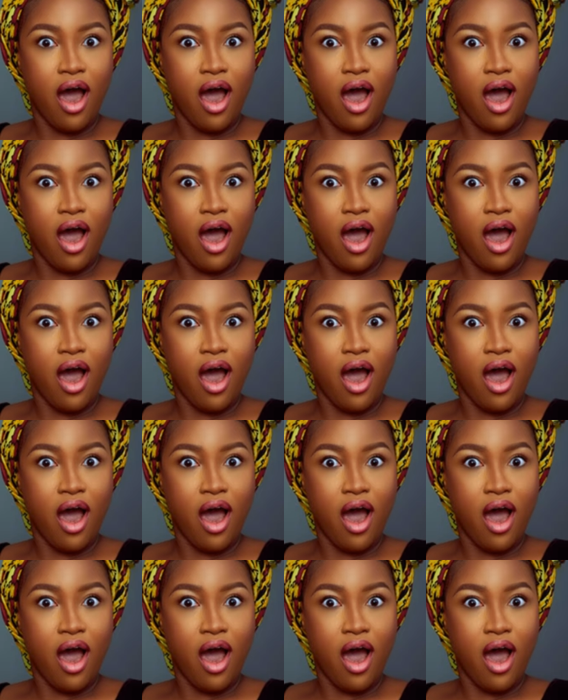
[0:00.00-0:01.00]

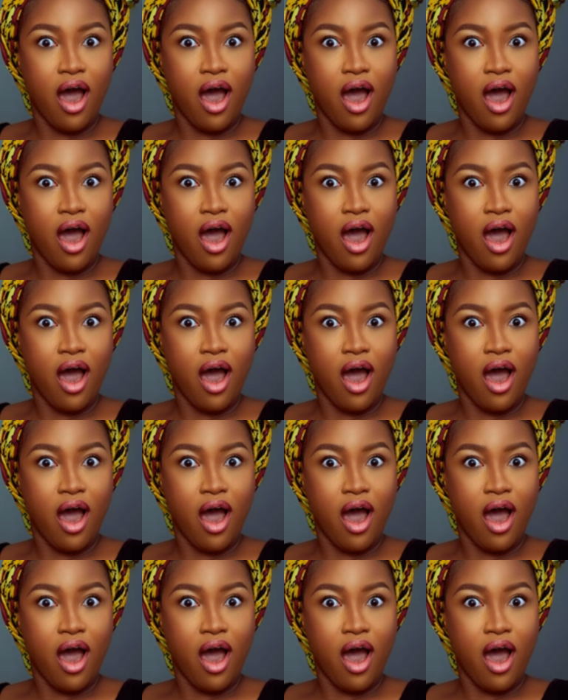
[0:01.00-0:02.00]

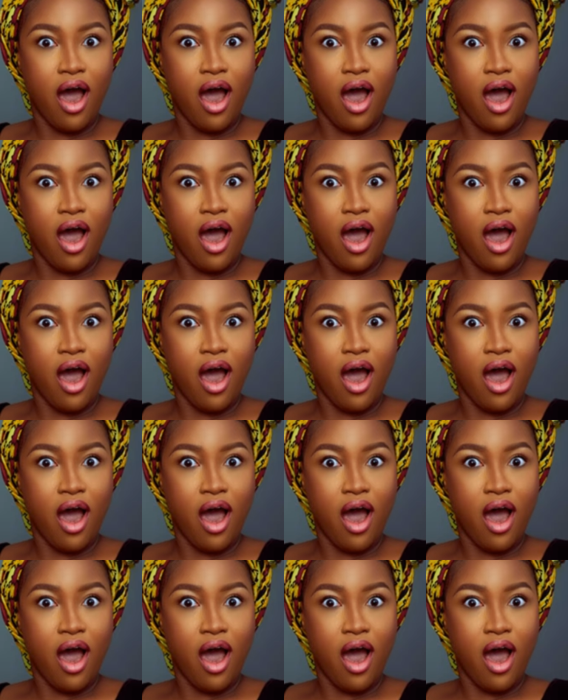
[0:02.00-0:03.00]

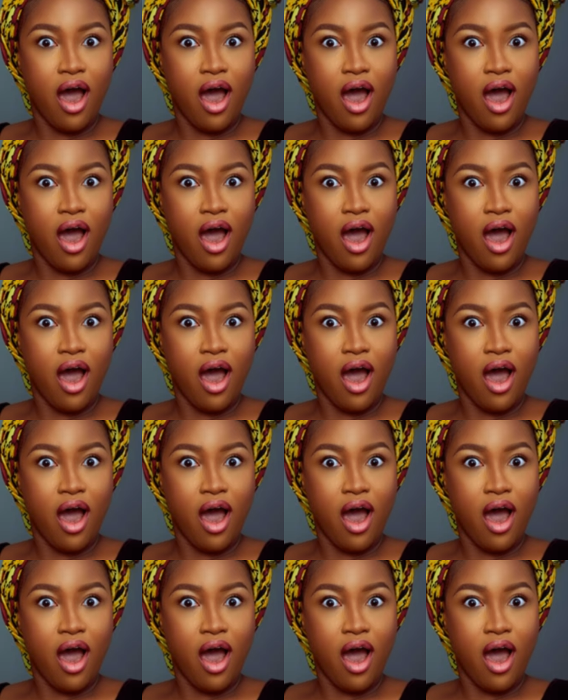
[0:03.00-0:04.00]

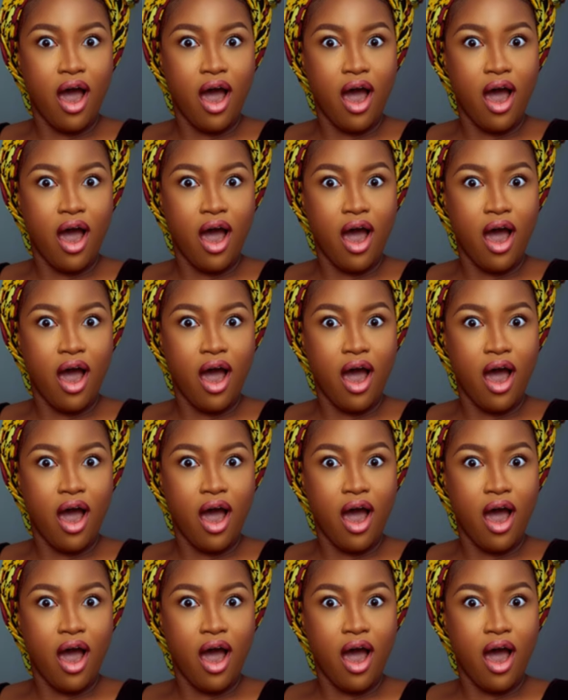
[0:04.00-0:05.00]

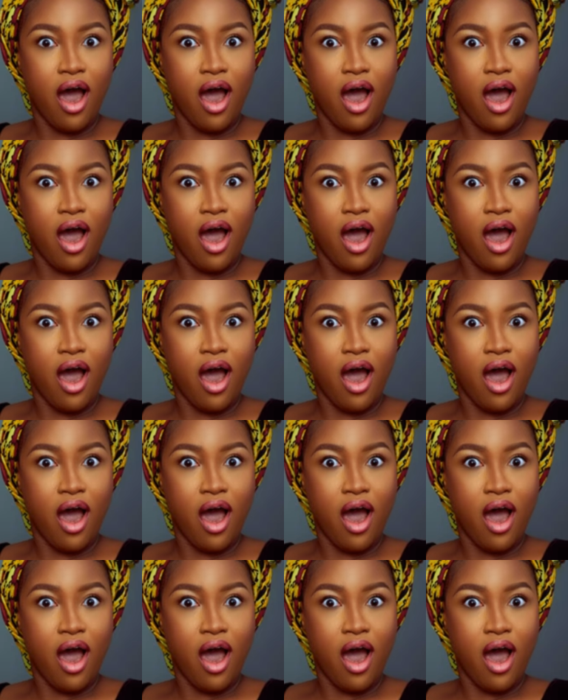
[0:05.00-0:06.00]

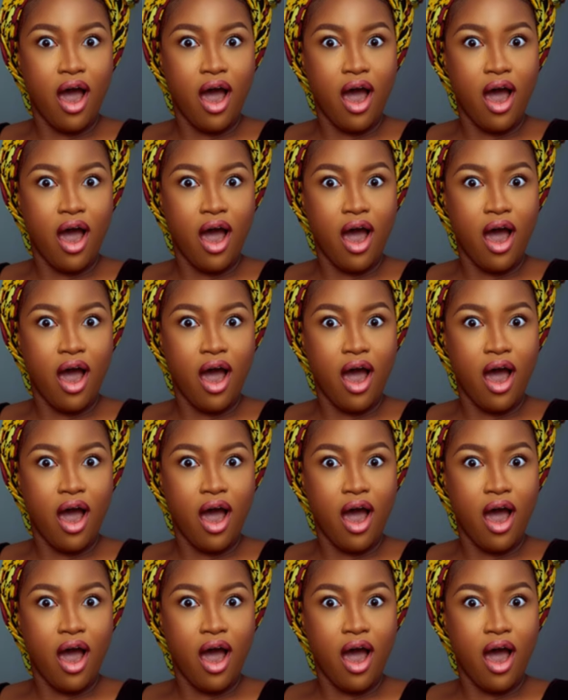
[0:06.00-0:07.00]

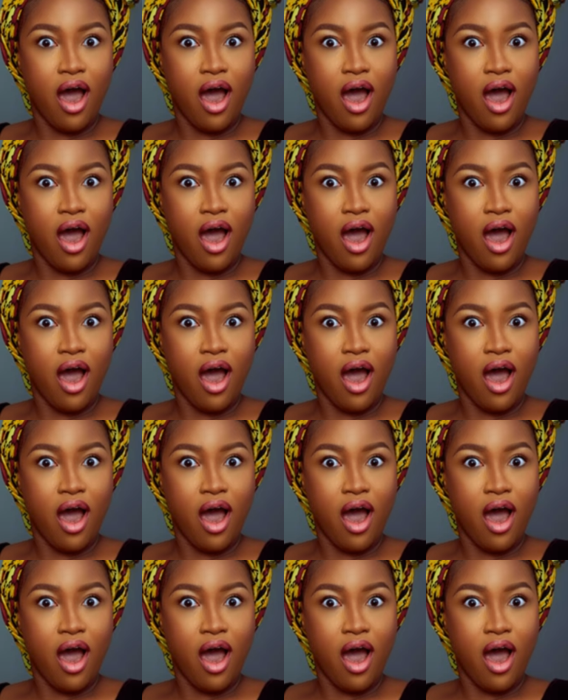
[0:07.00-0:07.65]
The face doesn't move, so there is nothing to read.